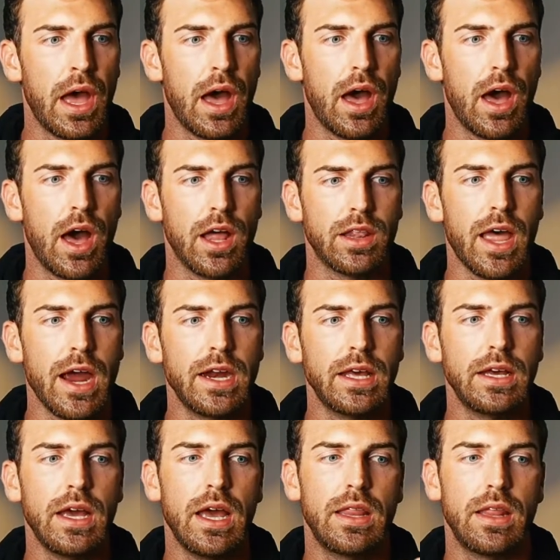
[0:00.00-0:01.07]

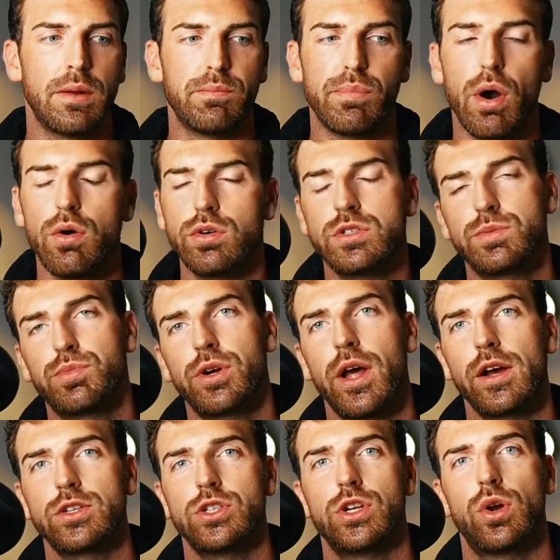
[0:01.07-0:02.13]
lighting, and then
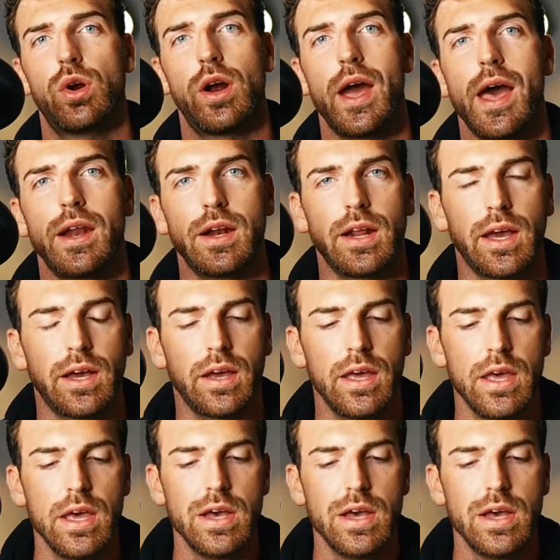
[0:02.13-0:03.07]
post-production or editing.